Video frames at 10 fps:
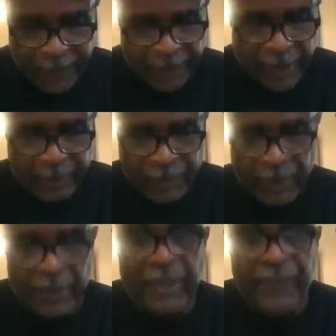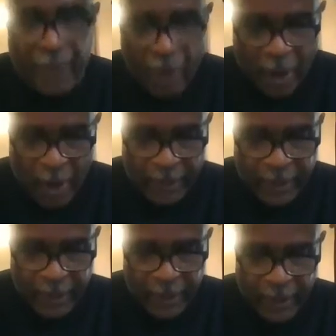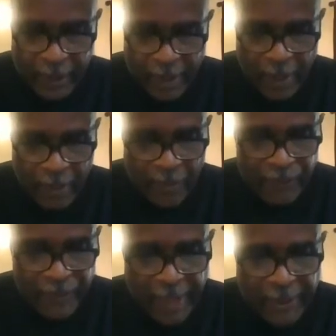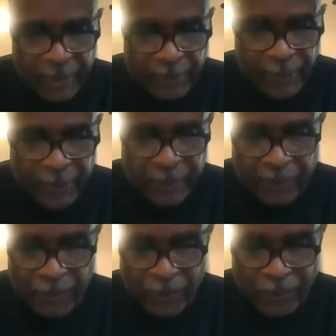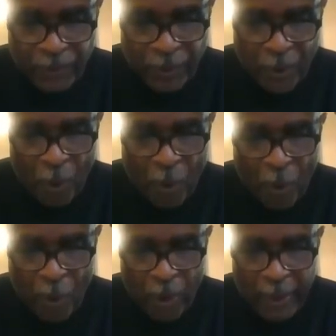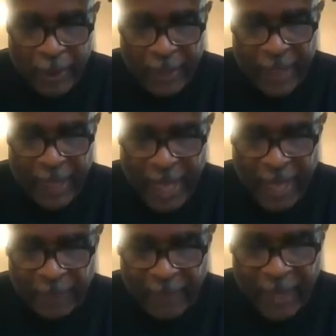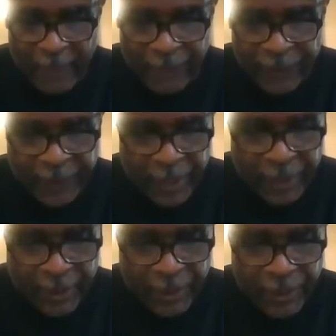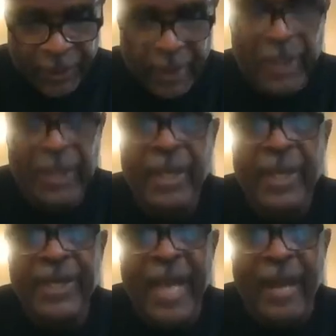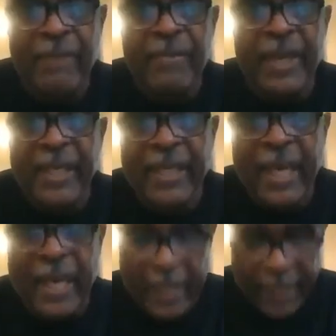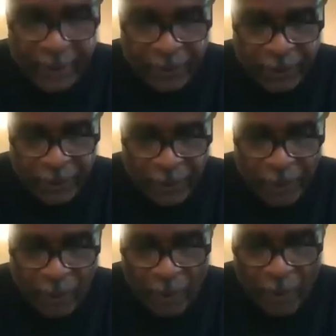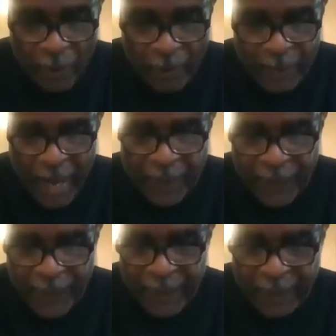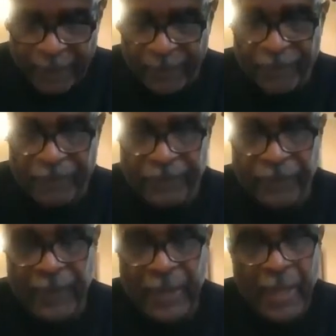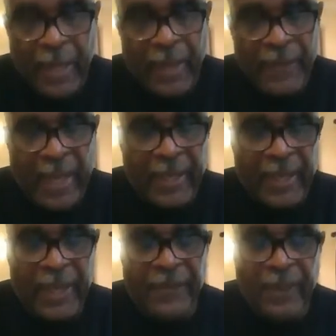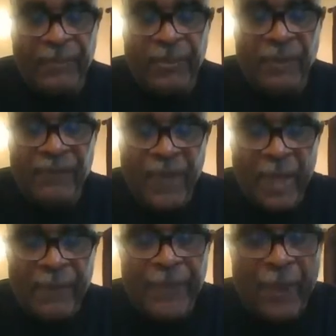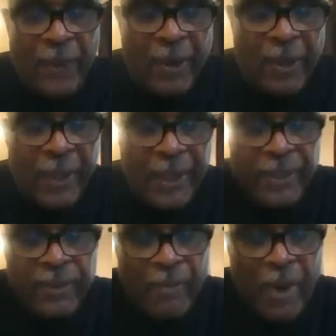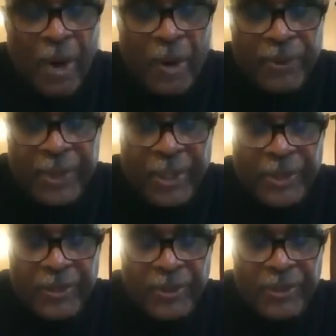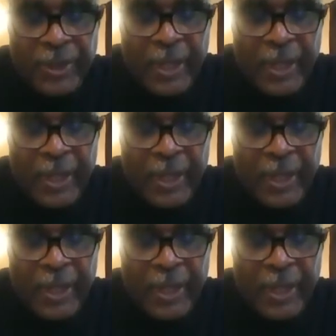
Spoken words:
attempt to live in harmony with nature's principles or God's manifestations, not many gods or polytheism, that led them to develop the earliest morale teachers,